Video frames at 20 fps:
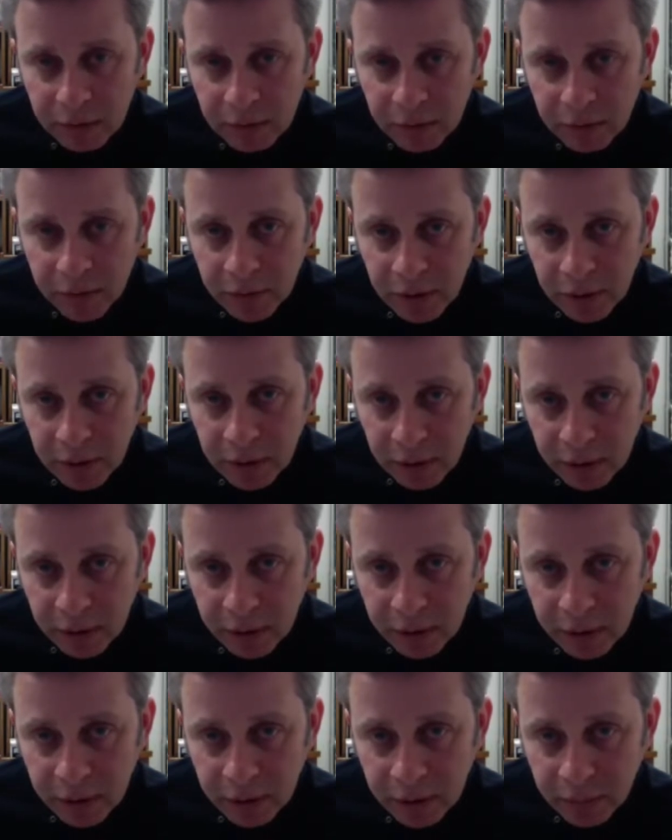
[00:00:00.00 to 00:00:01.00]
of the
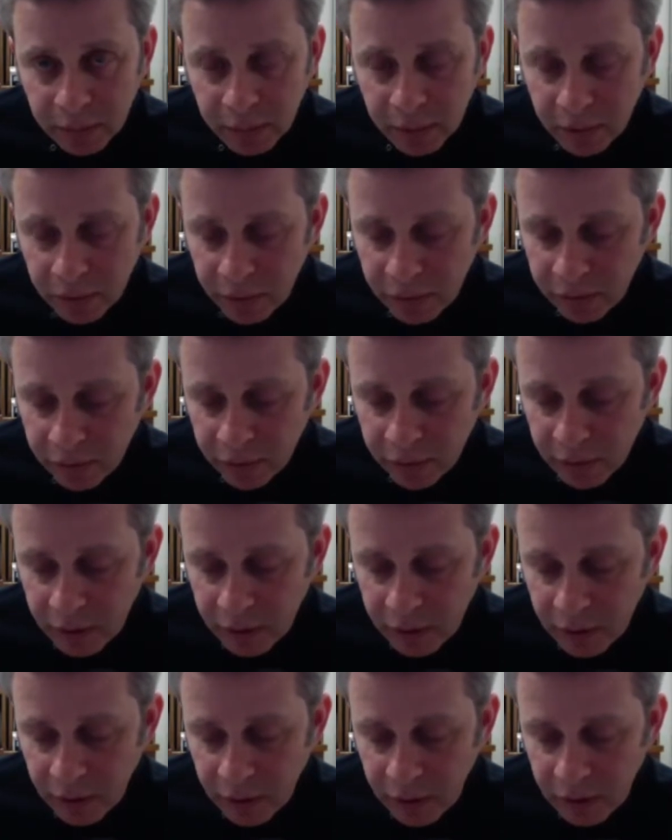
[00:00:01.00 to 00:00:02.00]
colonial periphery